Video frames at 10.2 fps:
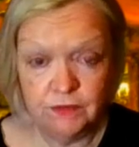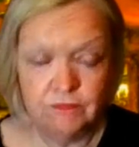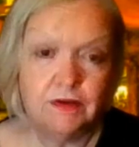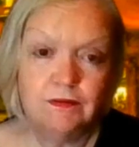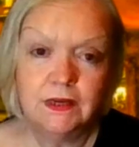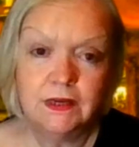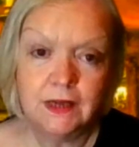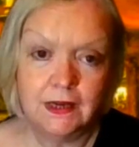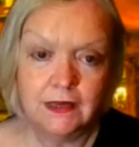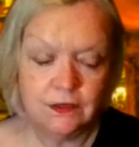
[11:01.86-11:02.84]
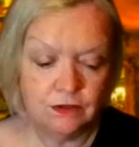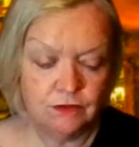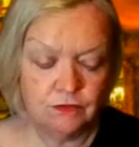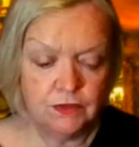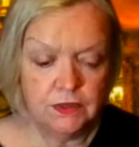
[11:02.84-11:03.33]
you've been very kind
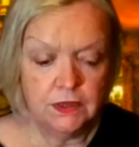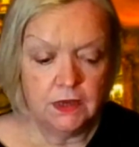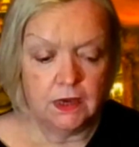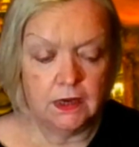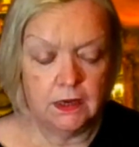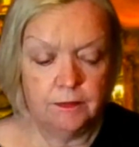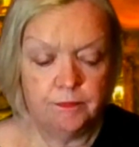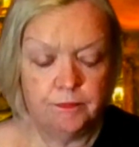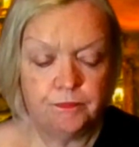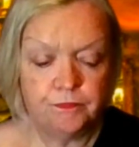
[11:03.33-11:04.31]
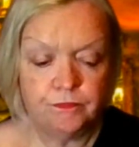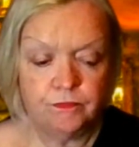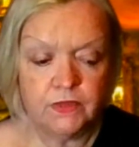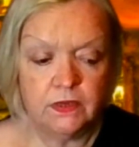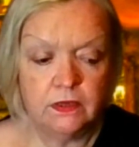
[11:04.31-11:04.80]
of, um,
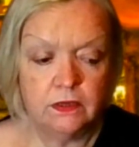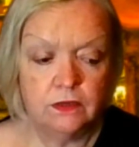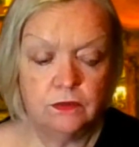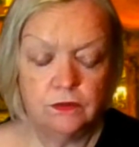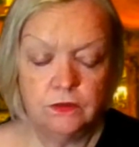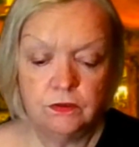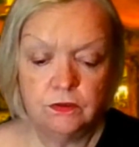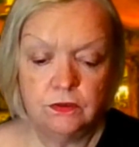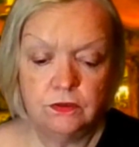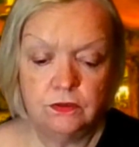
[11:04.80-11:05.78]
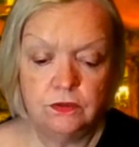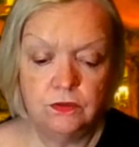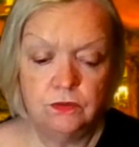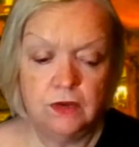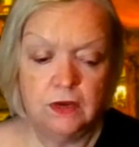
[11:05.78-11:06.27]
you know, you,
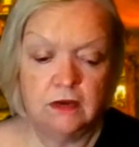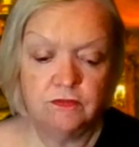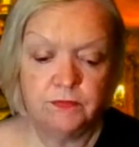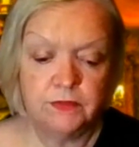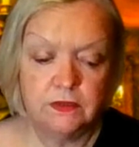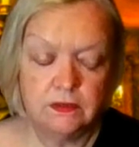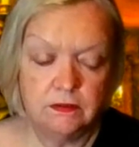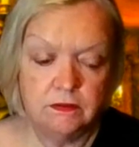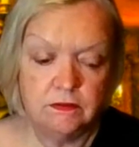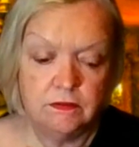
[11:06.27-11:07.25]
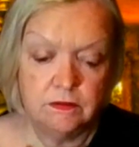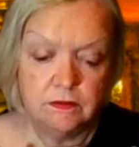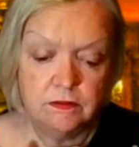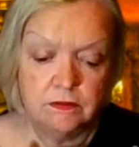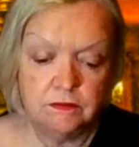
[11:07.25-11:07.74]
you have been
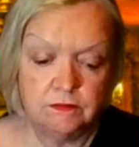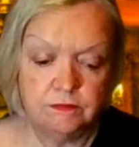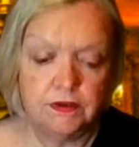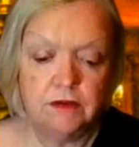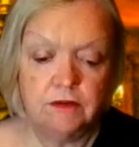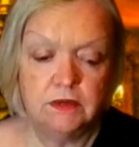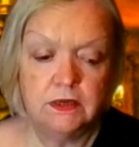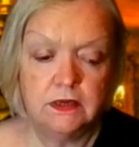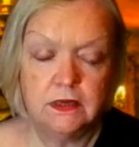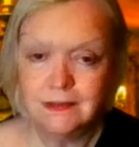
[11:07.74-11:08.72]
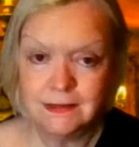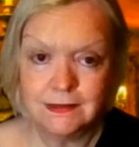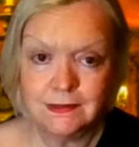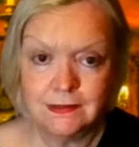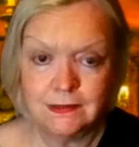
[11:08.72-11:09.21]
very
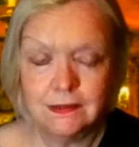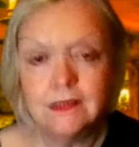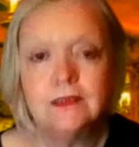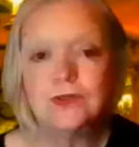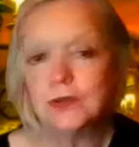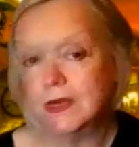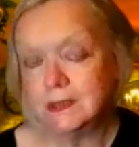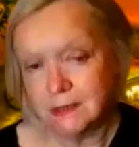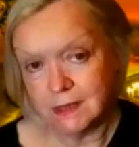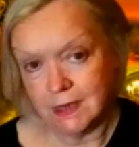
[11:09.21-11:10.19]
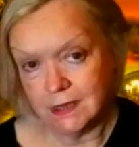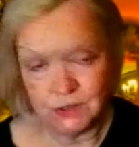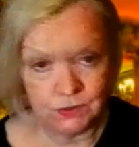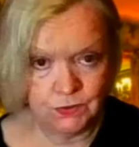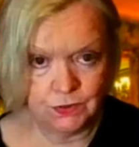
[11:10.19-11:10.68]
consistent in trying to
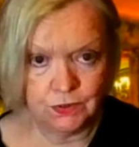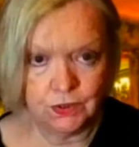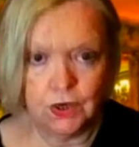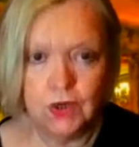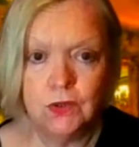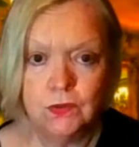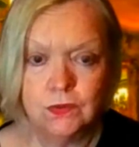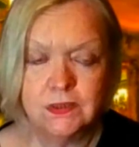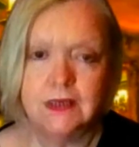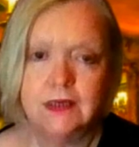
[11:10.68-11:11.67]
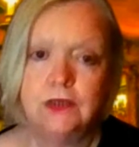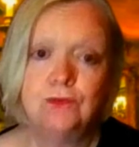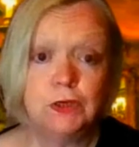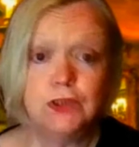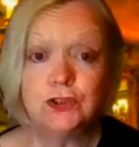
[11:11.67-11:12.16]
get to your goals
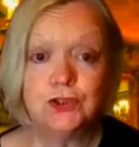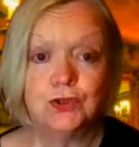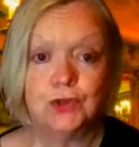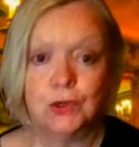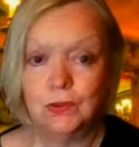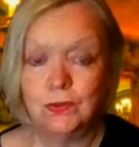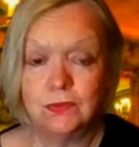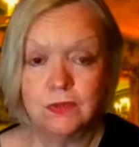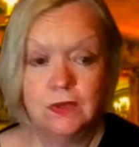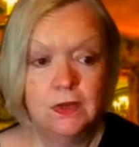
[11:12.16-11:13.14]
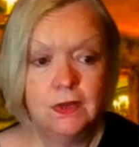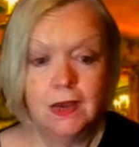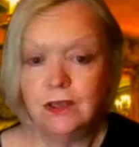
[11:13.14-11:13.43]
and you reached your goals